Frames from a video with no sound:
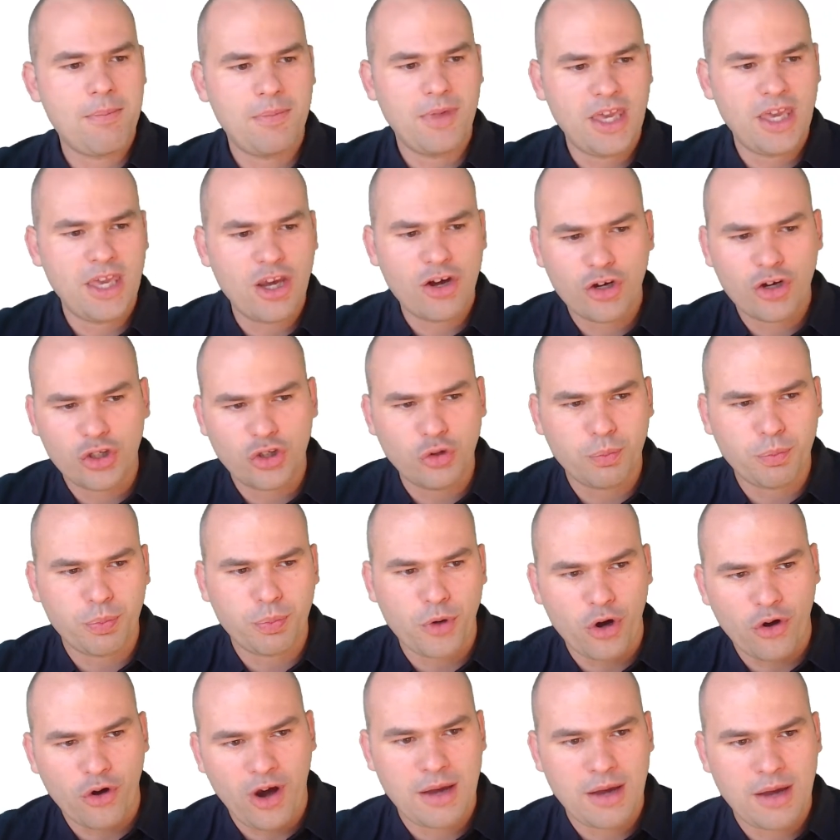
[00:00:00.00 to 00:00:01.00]
here are 2
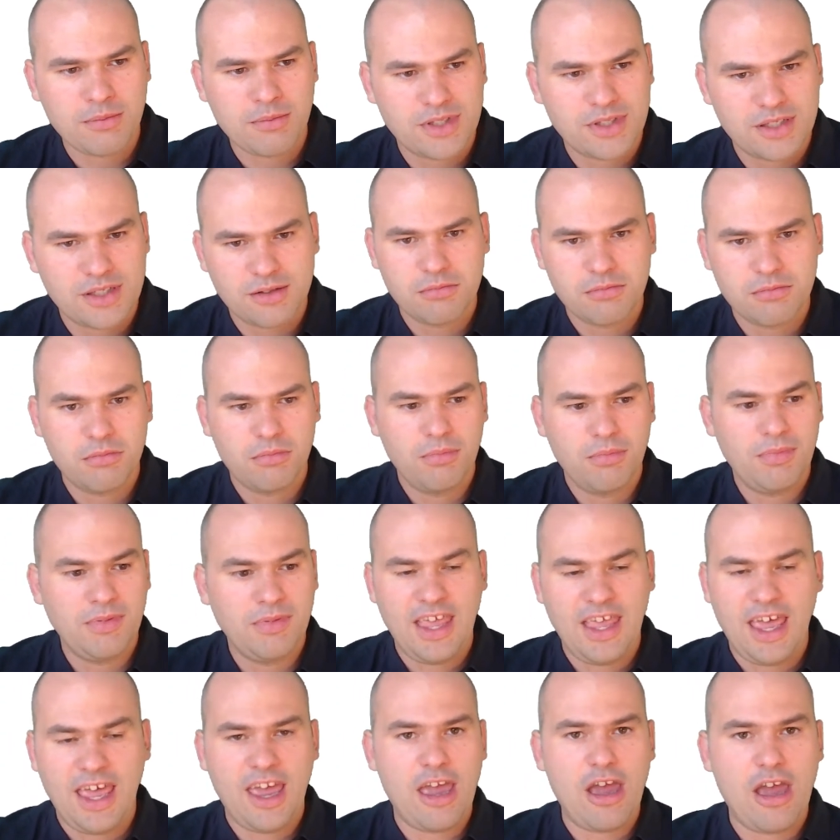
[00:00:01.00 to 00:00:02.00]
programs.
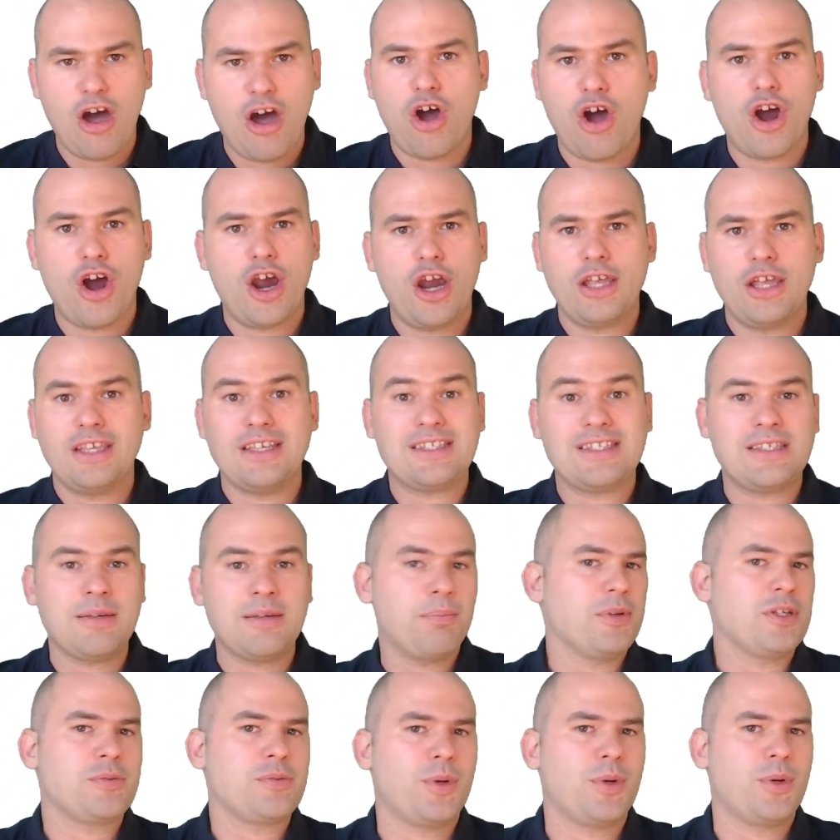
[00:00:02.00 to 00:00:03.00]
They are the
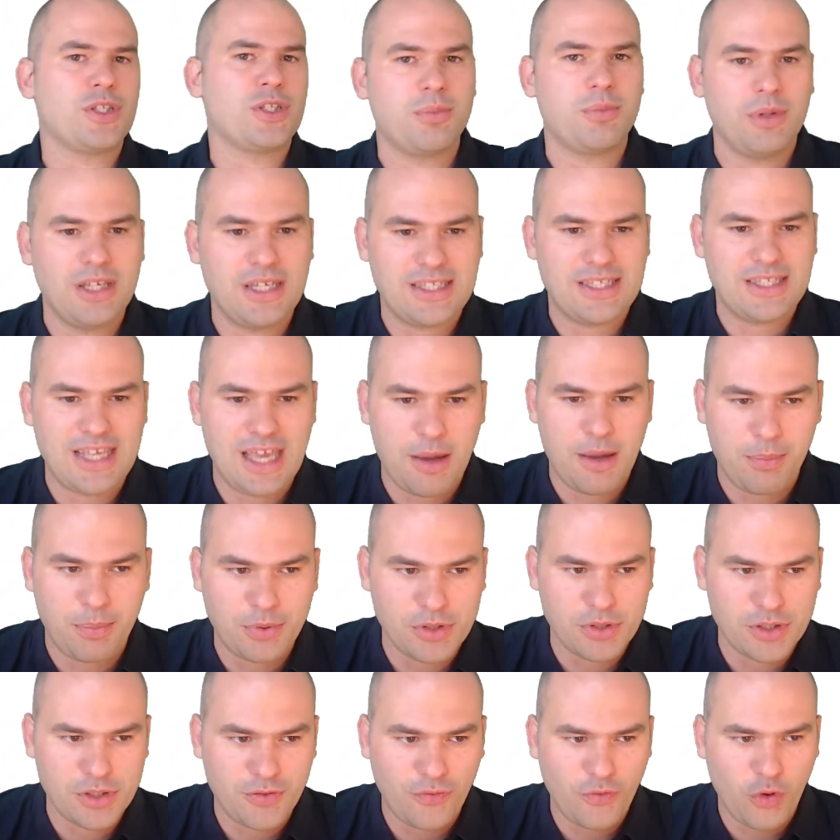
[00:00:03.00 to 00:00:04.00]
simplest possible
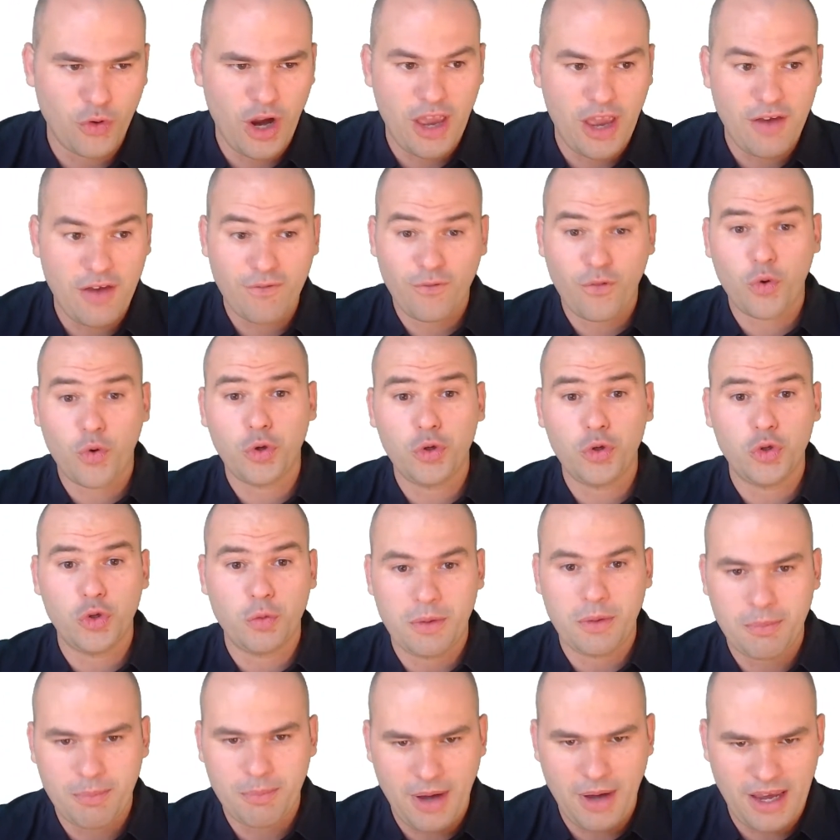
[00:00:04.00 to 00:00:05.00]
examples for a for loop
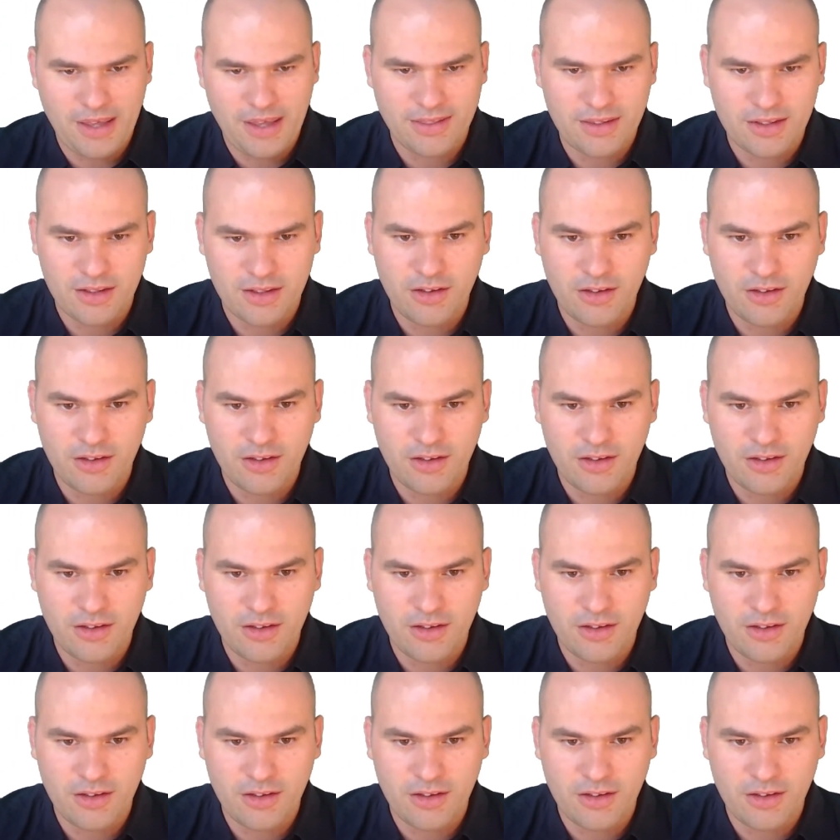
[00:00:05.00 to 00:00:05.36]
in Python.